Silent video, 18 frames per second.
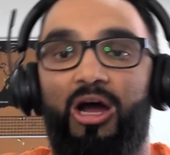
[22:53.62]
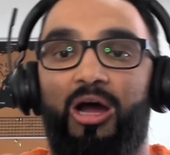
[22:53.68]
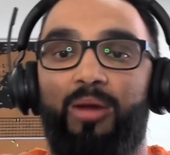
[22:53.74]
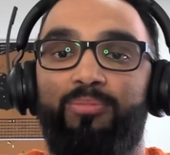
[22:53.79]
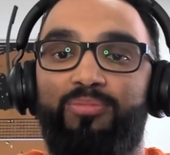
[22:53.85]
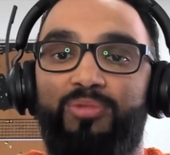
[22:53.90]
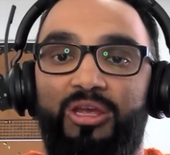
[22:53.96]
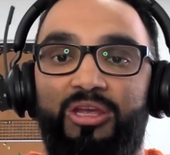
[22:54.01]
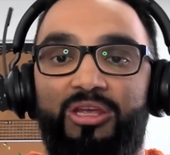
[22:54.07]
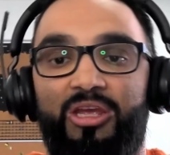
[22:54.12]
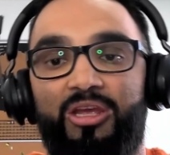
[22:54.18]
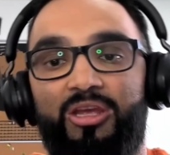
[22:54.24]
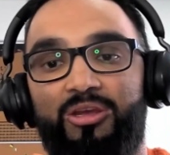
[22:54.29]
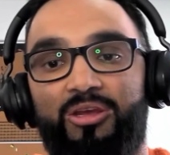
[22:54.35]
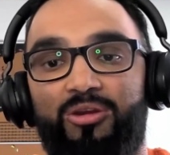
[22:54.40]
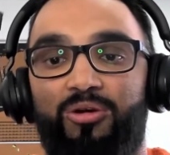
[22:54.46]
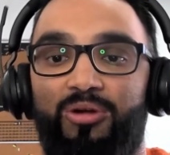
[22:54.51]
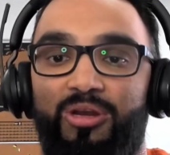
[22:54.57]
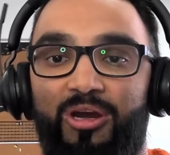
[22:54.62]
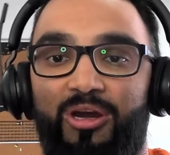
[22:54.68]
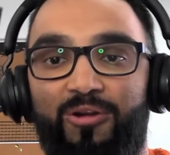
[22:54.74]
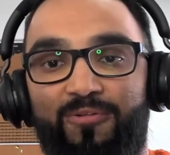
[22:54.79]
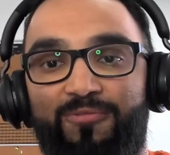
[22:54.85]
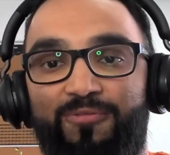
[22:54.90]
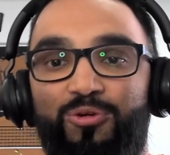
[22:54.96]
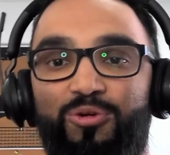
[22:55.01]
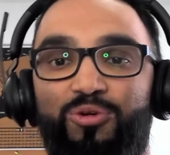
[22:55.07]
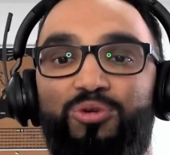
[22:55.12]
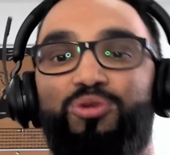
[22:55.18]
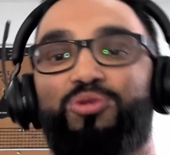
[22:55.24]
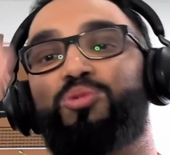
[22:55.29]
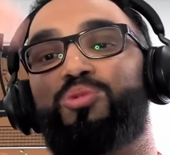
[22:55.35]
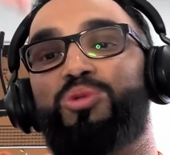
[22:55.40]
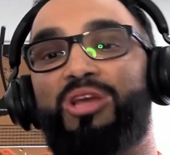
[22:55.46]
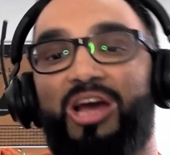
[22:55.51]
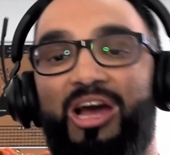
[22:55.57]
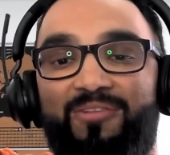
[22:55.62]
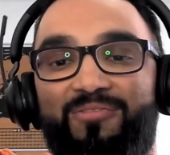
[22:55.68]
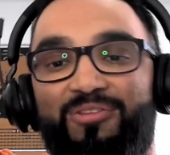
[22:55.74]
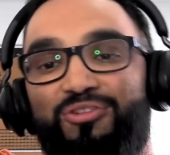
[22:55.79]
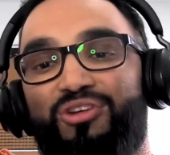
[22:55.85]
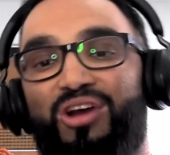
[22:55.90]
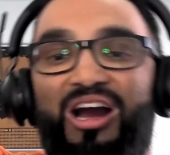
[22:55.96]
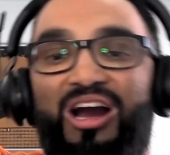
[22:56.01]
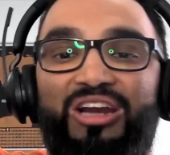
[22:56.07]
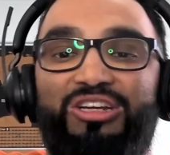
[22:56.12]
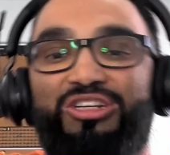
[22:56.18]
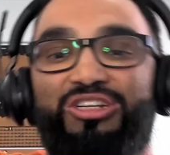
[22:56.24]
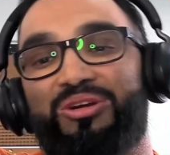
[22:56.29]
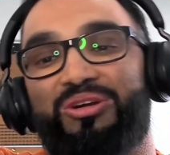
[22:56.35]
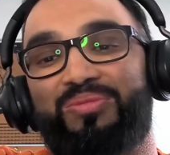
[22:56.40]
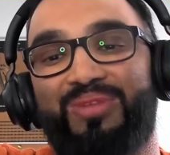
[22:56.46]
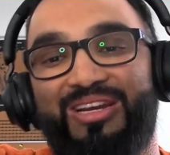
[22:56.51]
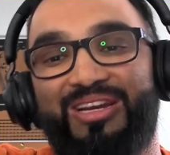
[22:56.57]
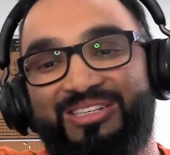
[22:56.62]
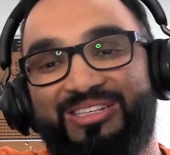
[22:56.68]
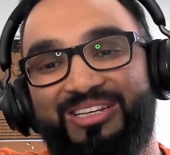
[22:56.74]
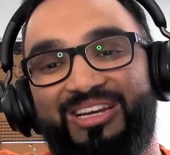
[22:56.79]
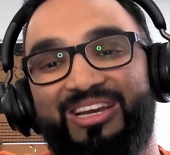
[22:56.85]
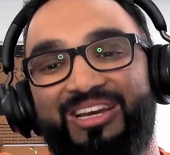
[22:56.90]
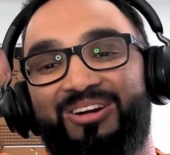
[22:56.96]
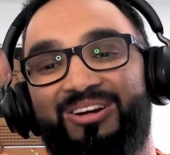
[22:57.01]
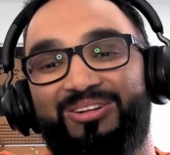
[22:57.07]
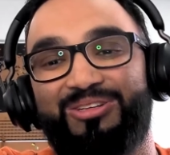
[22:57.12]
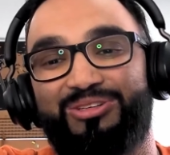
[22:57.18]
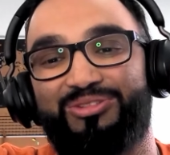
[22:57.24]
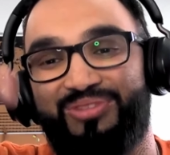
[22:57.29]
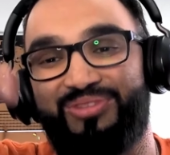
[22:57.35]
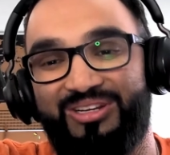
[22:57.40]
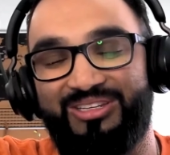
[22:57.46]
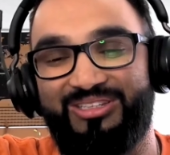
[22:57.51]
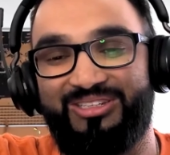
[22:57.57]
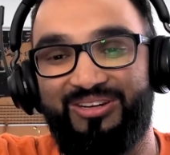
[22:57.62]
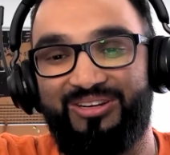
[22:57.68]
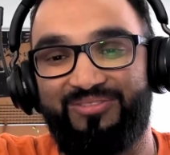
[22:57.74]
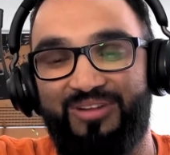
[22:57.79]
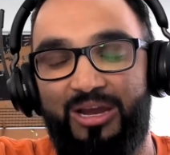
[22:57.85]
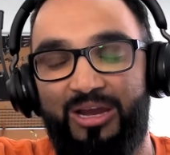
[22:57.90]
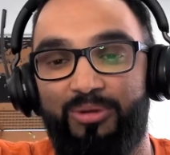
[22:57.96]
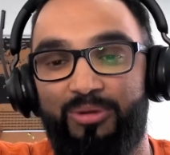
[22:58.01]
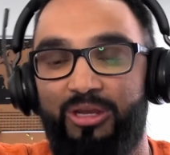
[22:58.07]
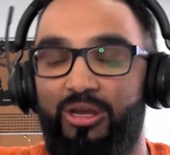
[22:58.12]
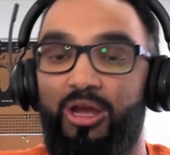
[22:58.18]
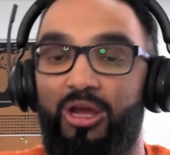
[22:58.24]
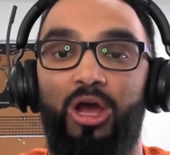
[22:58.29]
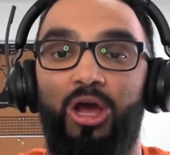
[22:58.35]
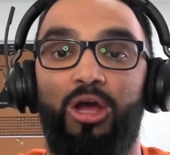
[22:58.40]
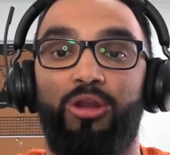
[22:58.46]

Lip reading: I'm thinking, in our food we have this high shear mixing, all this fun stuff happening. Yeah.